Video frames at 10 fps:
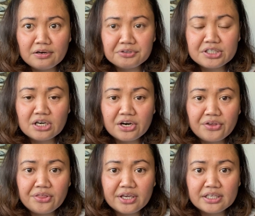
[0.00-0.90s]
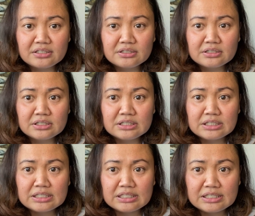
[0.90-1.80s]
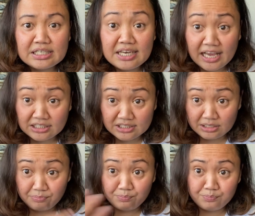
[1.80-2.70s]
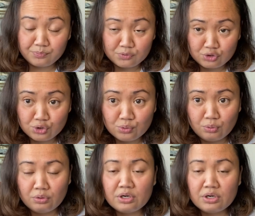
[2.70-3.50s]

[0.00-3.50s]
regarding the next step to do.